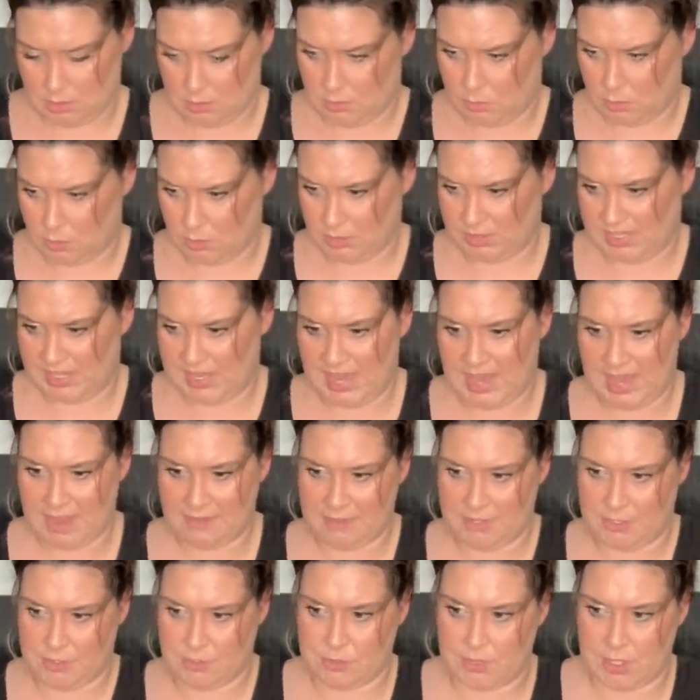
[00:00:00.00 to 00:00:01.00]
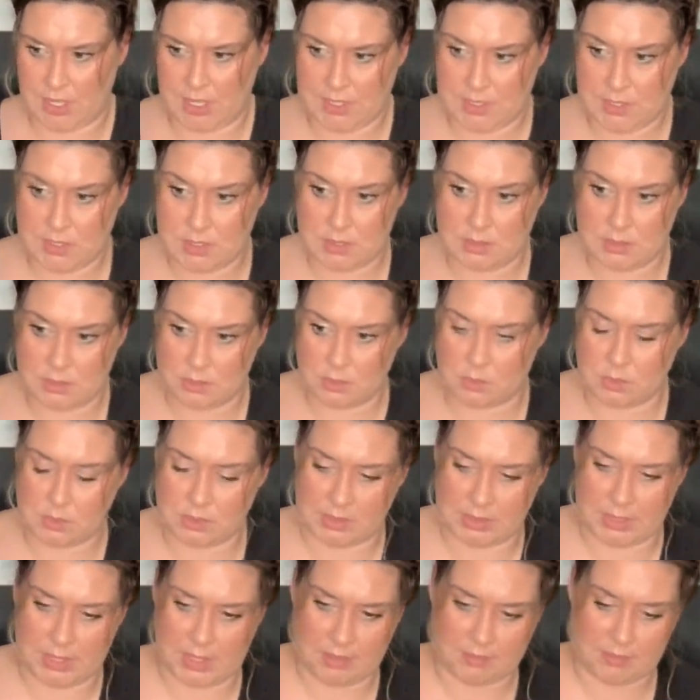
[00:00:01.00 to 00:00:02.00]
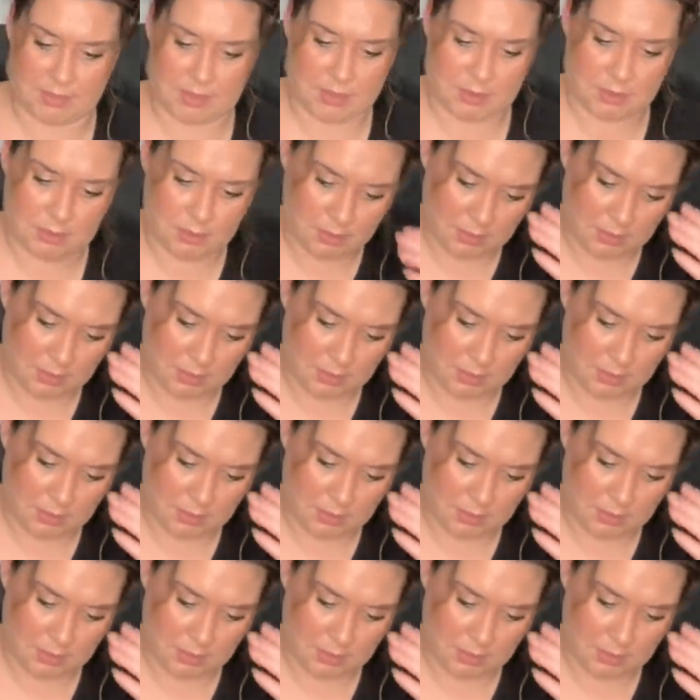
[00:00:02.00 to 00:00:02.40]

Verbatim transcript: really heavy dress, really heavy.